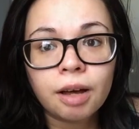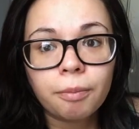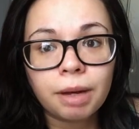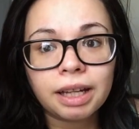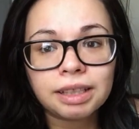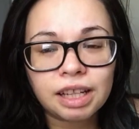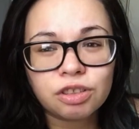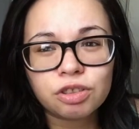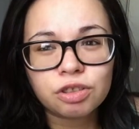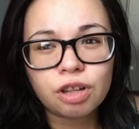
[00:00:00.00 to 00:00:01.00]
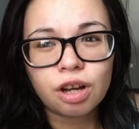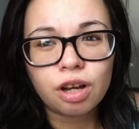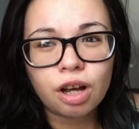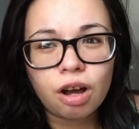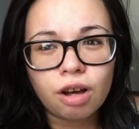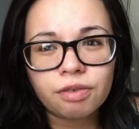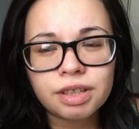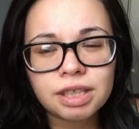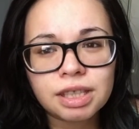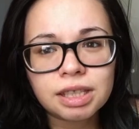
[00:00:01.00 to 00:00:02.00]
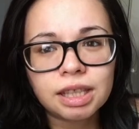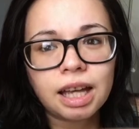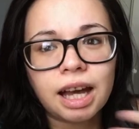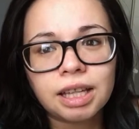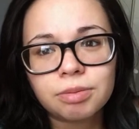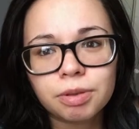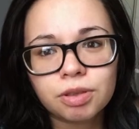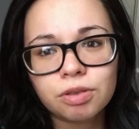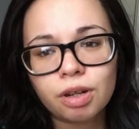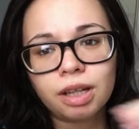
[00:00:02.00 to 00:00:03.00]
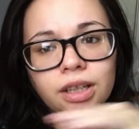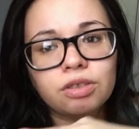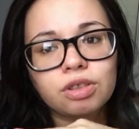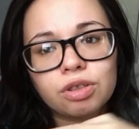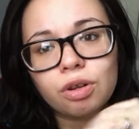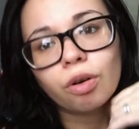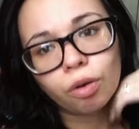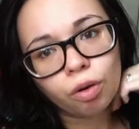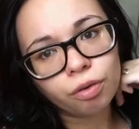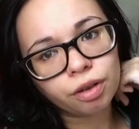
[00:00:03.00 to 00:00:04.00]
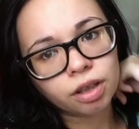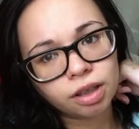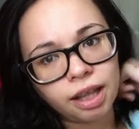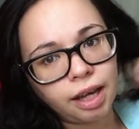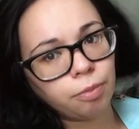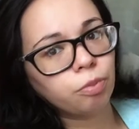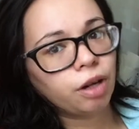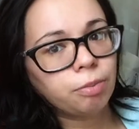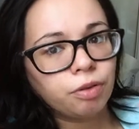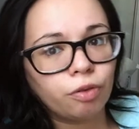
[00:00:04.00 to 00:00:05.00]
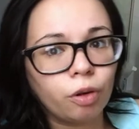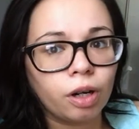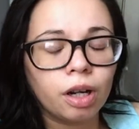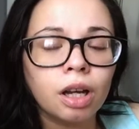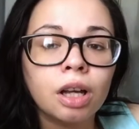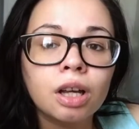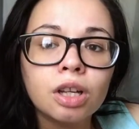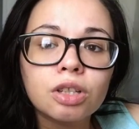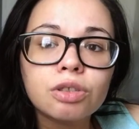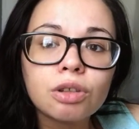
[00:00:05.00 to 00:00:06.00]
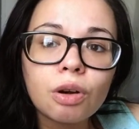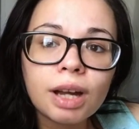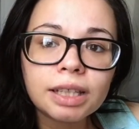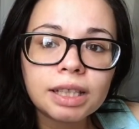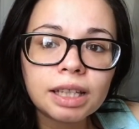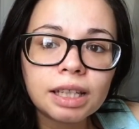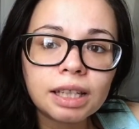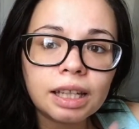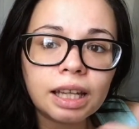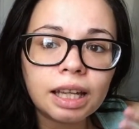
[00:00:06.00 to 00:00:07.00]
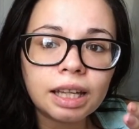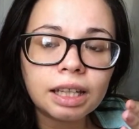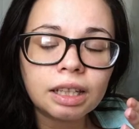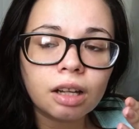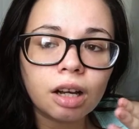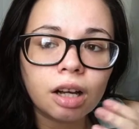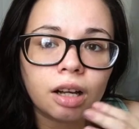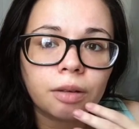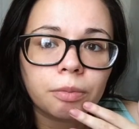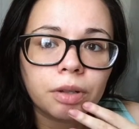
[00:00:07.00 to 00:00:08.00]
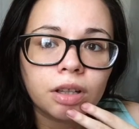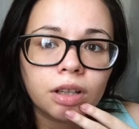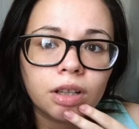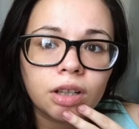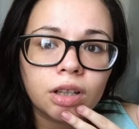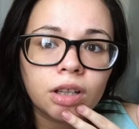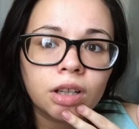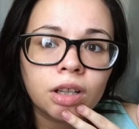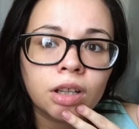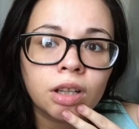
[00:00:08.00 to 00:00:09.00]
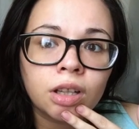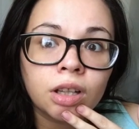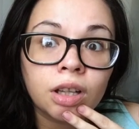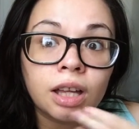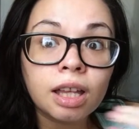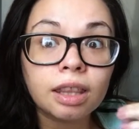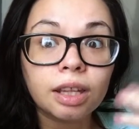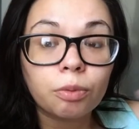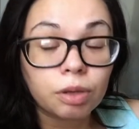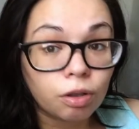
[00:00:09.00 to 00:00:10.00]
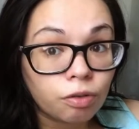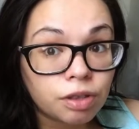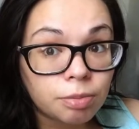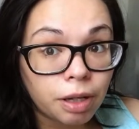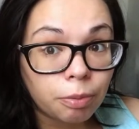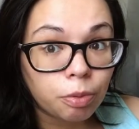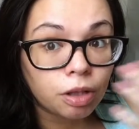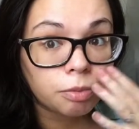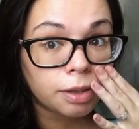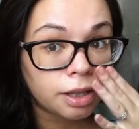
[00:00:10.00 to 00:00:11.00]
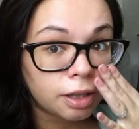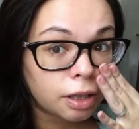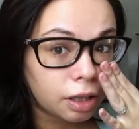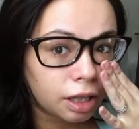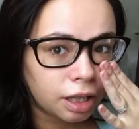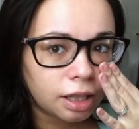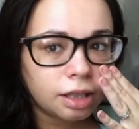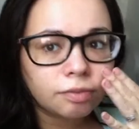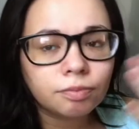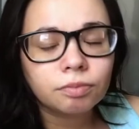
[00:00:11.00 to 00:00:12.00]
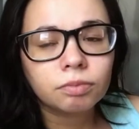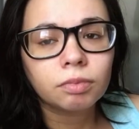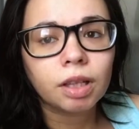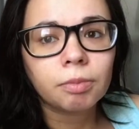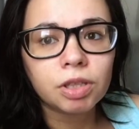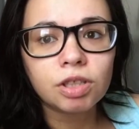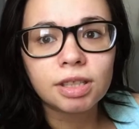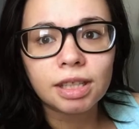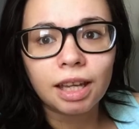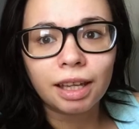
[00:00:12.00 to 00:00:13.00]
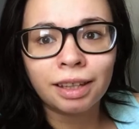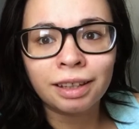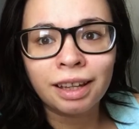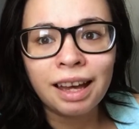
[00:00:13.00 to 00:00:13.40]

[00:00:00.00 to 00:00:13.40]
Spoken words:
my doctor's office is in the hospital, so I can just go over to the lab right before. So I did, and then went over to my appointment, and let me just say,